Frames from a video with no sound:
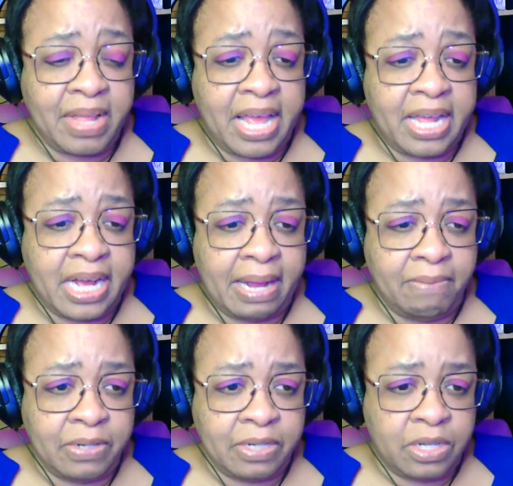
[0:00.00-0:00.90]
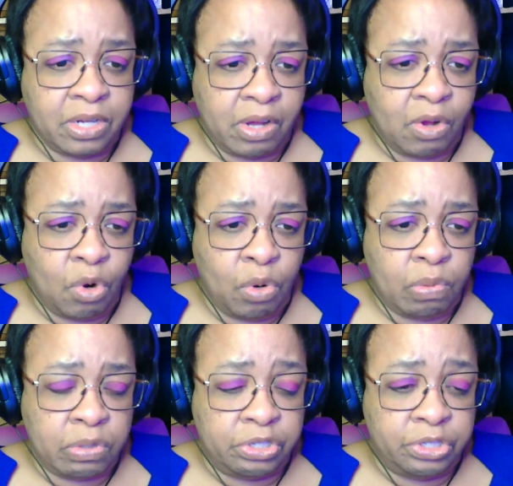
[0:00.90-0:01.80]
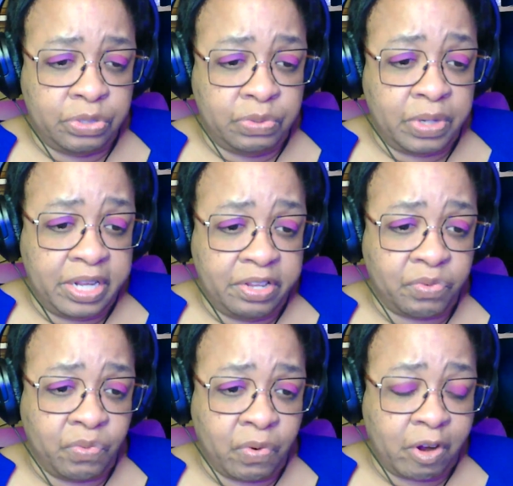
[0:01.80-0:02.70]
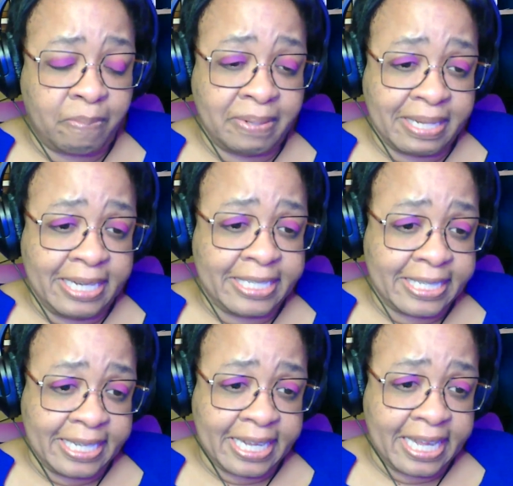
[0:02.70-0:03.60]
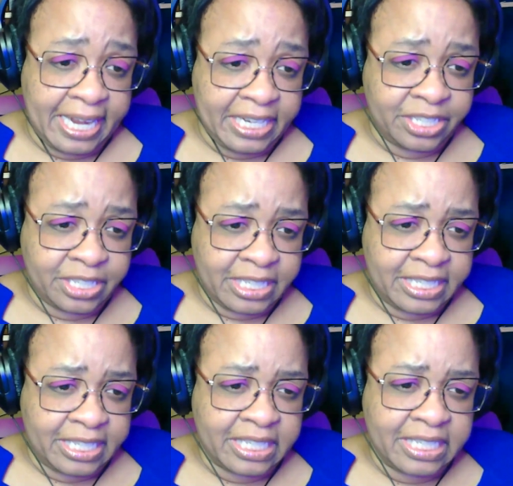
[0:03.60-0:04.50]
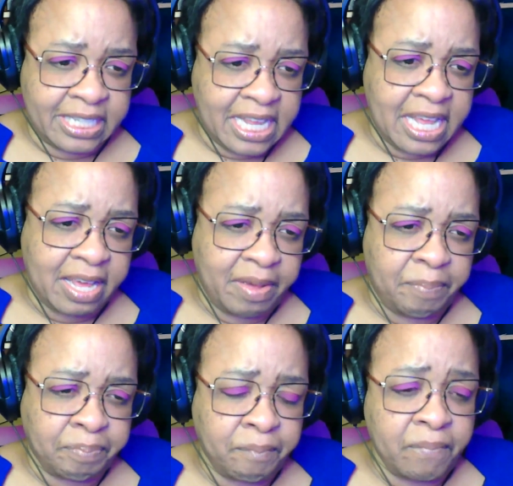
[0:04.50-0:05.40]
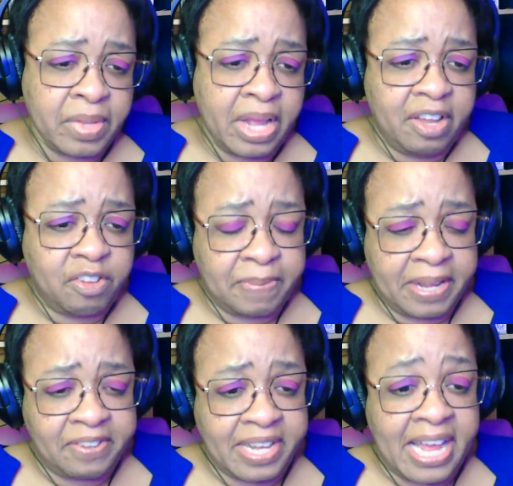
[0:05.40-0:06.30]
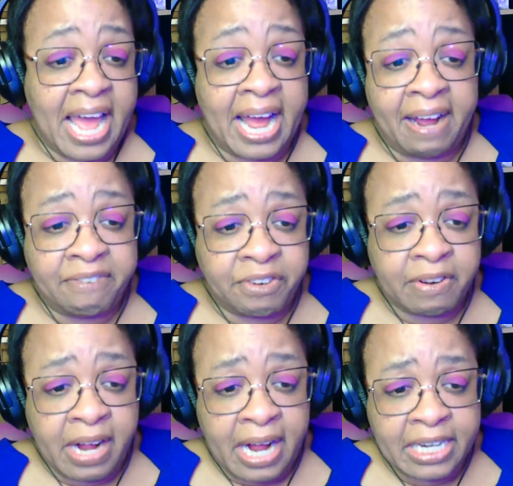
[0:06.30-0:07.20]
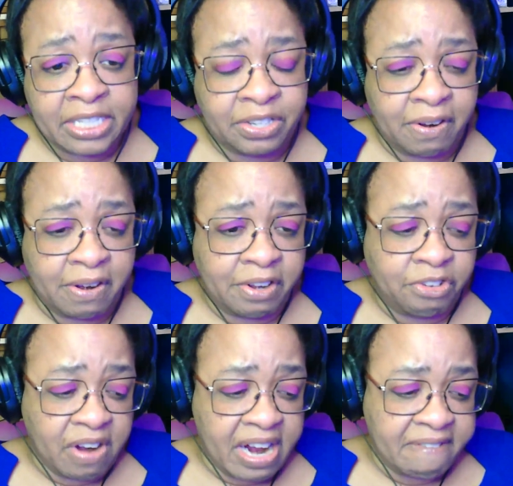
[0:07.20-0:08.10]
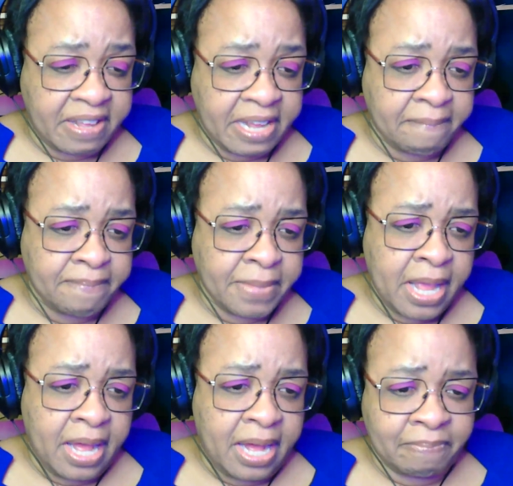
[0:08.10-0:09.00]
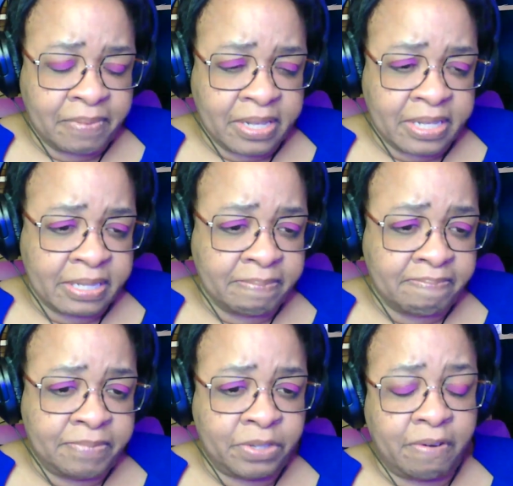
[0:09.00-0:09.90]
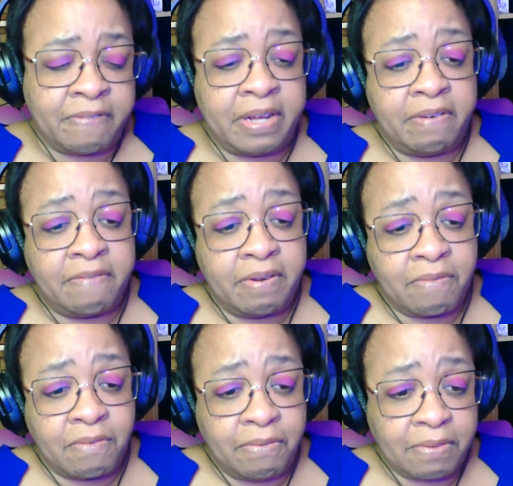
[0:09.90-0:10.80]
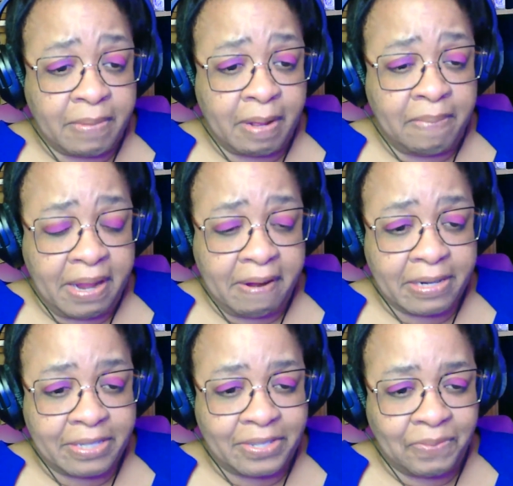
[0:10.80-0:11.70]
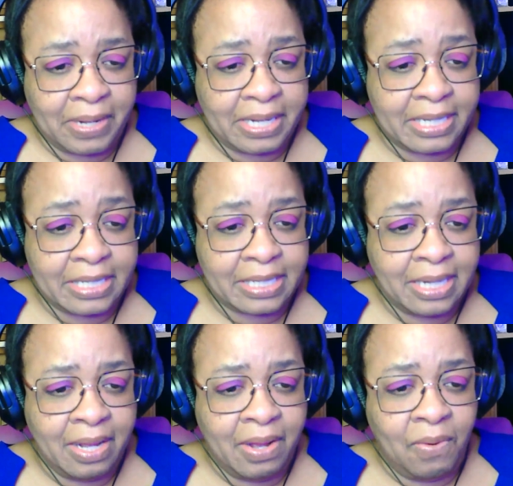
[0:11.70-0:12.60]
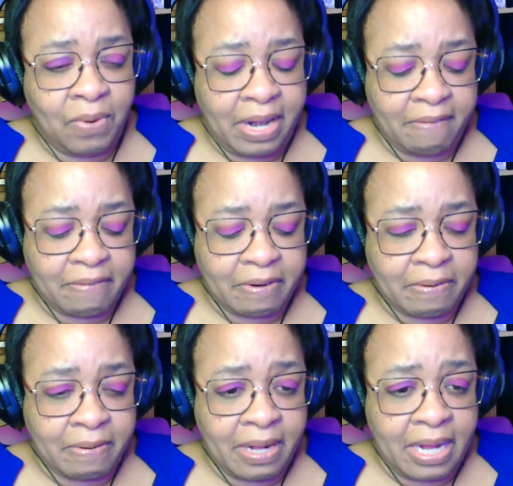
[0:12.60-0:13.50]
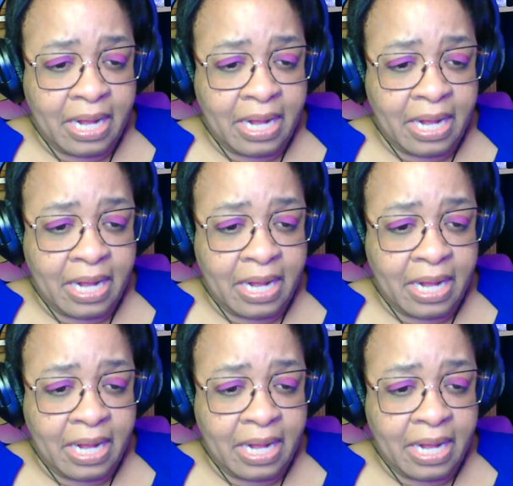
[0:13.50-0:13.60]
And I would go to his workplace occasionally to see him, especially after I started driving. The sort of unwritten rule with my parents was whenever